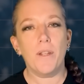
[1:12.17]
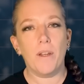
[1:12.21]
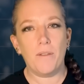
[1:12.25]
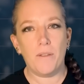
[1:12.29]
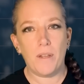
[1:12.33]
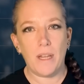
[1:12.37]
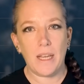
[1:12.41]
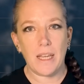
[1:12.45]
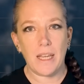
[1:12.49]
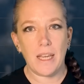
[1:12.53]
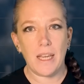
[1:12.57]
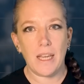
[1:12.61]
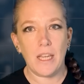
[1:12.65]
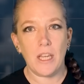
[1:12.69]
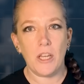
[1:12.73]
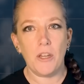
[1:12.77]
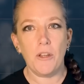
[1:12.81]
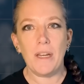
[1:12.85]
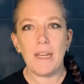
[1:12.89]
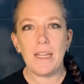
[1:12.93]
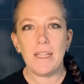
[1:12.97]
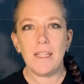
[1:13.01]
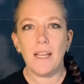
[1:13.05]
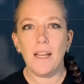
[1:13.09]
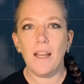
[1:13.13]
thinking you
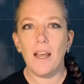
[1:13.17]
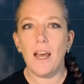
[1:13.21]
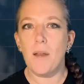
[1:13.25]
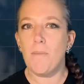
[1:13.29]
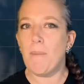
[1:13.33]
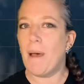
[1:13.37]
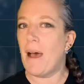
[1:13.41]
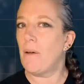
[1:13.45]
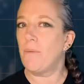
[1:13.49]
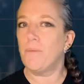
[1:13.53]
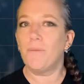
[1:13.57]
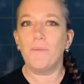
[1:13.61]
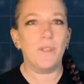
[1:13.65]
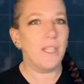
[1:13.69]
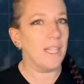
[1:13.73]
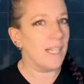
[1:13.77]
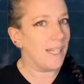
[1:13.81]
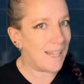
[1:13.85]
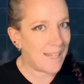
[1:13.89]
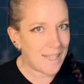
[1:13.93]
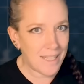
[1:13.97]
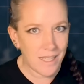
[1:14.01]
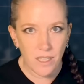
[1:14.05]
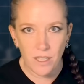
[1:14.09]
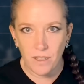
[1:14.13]
need to learn about the
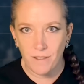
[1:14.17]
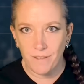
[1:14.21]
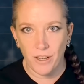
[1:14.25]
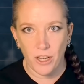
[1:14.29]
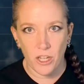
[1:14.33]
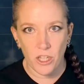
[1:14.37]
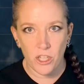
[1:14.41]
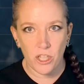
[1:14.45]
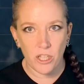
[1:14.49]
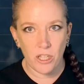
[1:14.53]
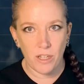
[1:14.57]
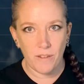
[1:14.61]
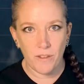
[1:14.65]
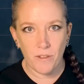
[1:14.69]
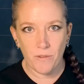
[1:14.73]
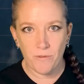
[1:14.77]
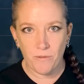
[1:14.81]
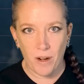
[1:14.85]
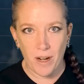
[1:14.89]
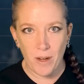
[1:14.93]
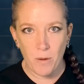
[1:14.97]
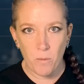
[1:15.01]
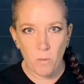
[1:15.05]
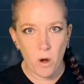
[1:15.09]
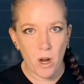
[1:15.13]
latest version of the
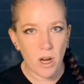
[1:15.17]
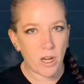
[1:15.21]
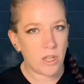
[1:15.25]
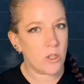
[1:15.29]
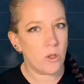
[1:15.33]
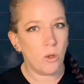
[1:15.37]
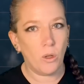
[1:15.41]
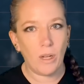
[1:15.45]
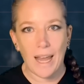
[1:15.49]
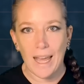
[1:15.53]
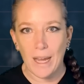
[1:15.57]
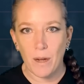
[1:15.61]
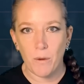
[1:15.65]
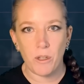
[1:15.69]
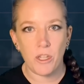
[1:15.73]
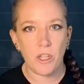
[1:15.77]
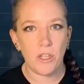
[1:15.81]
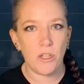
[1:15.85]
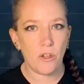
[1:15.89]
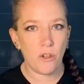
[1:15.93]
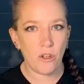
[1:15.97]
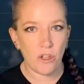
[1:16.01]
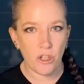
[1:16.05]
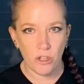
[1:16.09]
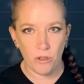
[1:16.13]
frameworks or languages
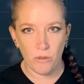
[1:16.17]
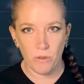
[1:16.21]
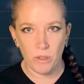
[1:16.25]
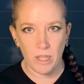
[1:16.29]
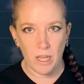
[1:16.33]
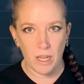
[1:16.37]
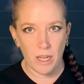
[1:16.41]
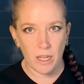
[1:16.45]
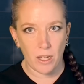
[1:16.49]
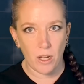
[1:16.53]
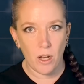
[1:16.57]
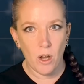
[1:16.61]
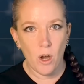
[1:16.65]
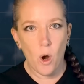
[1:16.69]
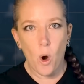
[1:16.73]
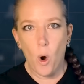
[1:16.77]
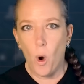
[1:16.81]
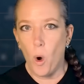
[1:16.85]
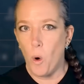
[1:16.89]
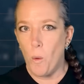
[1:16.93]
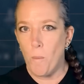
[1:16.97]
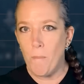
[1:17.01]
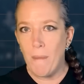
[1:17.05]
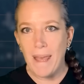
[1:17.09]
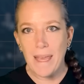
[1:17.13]
you're using,
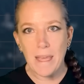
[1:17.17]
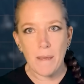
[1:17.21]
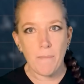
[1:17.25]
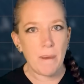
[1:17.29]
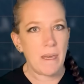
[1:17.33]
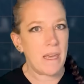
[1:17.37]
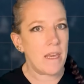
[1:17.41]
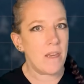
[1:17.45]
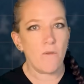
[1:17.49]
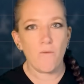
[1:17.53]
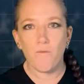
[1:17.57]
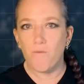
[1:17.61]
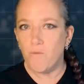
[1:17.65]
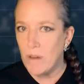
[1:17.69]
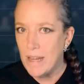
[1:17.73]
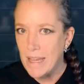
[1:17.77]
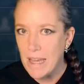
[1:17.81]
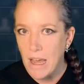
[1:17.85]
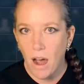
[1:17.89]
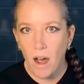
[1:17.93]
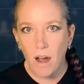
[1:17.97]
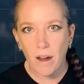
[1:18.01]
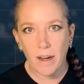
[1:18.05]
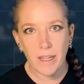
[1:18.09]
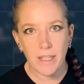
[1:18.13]
or maybe re
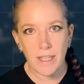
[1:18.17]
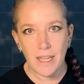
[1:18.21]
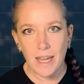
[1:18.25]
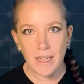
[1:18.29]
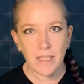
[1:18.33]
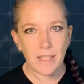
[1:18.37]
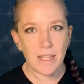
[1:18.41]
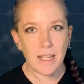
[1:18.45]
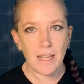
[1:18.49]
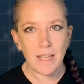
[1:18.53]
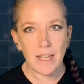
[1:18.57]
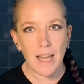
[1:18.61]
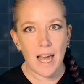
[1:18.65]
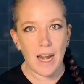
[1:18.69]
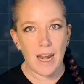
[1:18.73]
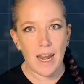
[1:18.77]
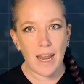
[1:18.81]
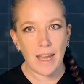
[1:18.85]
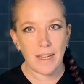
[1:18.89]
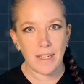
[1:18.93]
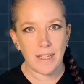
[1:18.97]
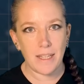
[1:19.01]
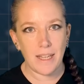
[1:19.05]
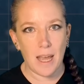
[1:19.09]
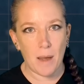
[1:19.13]
architecting that
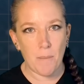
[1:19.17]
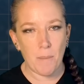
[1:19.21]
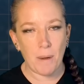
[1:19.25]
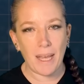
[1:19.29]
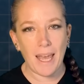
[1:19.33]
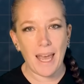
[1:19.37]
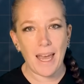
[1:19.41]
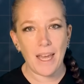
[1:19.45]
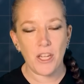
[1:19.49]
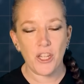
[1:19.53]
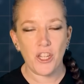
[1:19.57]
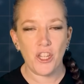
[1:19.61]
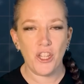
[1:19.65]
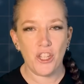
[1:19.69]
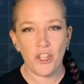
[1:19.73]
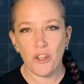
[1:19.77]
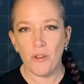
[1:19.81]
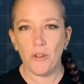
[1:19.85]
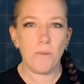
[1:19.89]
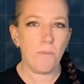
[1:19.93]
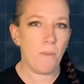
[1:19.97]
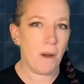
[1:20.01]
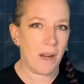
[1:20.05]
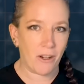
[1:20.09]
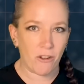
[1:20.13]
legacy application to
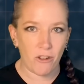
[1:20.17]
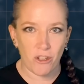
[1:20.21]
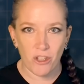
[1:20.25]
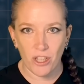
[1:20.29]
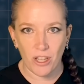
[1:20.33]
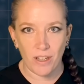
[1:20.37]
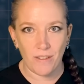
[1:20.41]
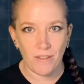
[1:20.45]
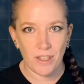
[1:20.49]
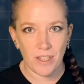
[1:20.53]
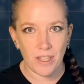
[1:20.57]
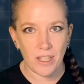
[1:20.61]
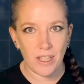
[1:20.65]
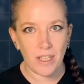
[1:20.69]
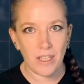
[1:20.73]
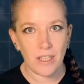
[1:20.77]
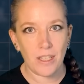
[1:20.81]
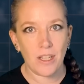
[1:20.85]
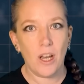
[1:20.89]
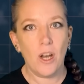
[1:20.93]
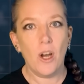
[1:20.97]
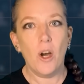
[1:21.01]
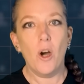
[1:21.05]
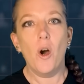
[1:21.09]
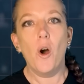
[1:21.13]
use microservices,
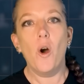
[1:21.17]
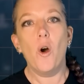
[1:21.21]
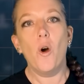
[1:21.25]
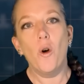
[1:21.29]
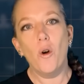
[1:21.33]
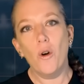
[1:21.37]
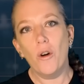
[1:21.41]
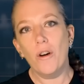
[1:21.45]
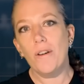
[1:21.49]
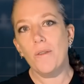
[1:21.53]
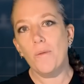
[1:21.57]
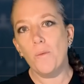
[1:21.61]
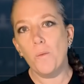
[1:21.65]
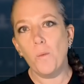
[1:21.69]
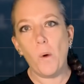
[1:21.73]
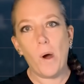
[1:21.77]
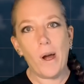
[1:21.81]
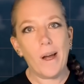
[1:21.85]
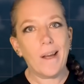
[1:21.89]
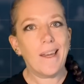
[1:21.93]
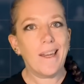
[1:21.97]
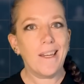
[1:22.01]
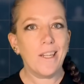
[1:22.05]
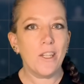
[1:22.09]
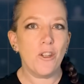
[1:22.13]
or
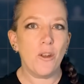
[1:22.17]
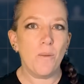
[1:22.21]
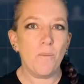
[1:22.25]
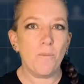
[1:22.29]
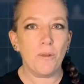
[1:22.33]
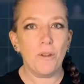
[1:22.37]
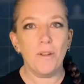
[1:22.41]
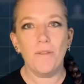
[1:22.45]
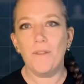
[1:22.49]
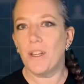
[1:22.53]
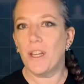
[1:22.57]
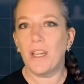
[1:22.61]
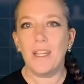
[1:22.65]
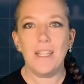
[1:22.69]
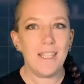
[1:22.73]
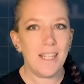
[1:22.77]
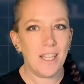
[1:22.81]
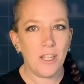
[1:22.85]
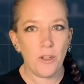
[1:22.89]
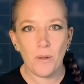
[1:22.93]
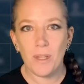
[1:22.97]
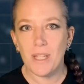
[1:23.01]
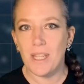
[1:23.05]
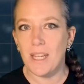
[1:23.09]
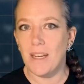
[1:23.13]
working to improve the
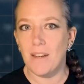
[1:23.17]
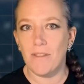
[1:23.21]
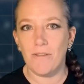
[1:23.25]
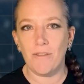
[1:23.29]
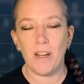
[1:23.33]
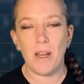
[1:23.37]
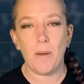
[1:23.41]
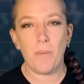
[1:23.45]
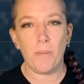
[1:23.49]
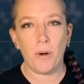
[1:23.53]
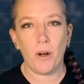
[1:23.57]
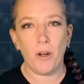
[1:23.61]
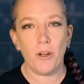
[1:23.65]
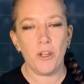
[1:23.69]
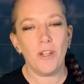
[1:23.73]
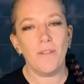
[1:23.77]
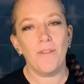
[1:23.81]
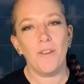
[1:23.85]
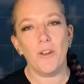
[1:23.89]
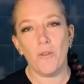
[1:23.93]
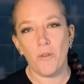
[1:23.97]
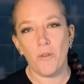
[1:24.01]
continuous delivery approach of your